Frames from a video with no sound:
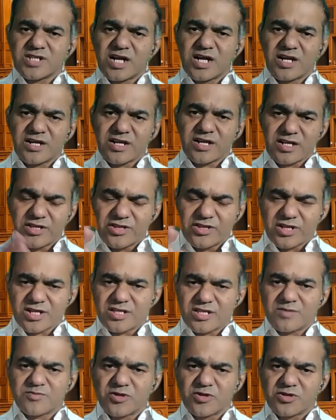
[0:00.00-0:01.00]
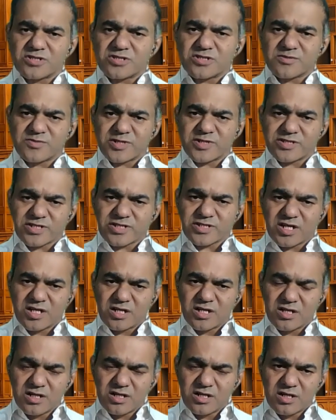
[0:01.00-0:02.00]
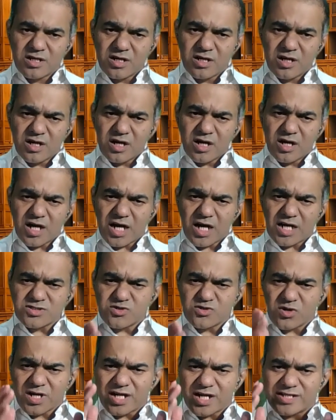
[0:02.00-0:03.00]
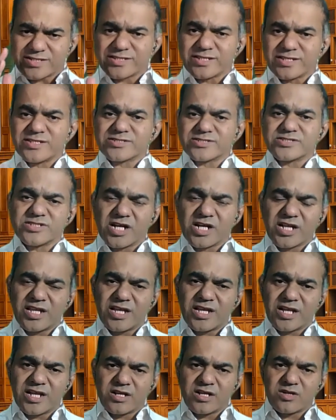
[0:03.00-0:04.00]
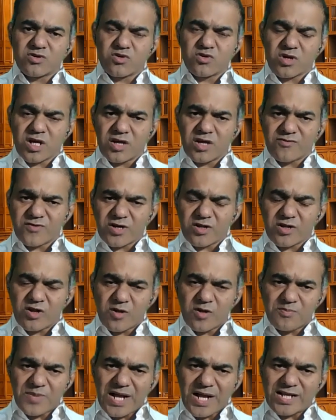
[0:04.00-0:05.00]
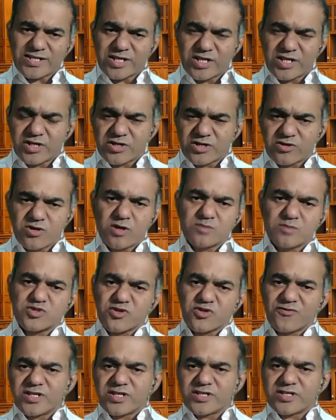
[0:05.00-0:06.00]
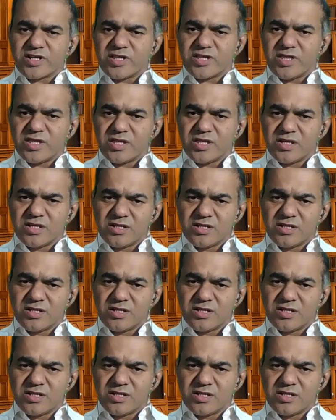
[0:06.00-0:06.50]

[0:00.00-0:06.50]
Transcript: and a clinical hypnotherapist. Are you guys still struggling to convert your passion into your profession?